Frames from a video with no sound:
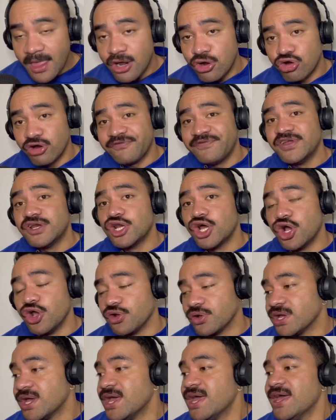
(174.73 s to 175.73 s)
Griffin Logue,
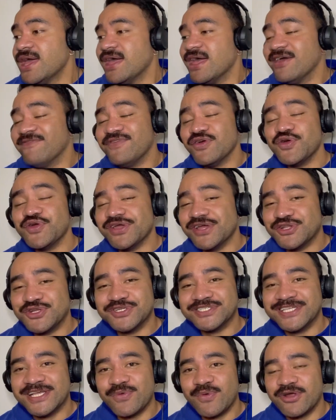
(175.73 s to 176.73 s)
a very
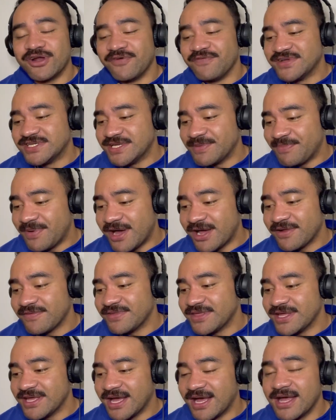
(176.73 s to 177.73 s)
interesting one, obviously part of
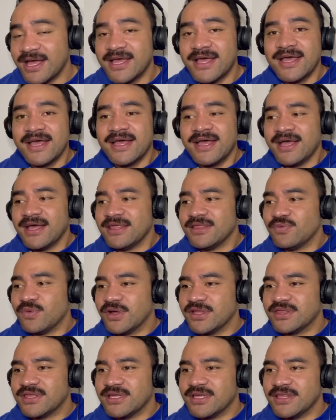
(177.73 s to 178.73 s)
the
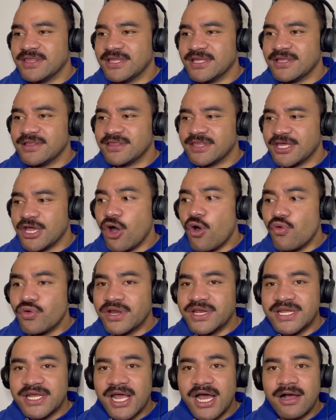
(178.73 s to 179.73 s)
old
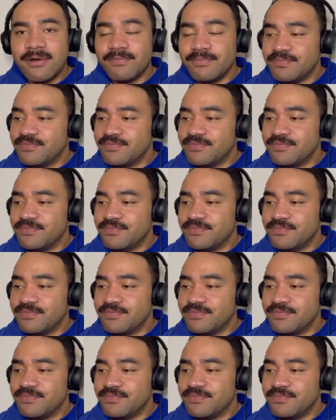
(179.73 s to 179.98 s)
and young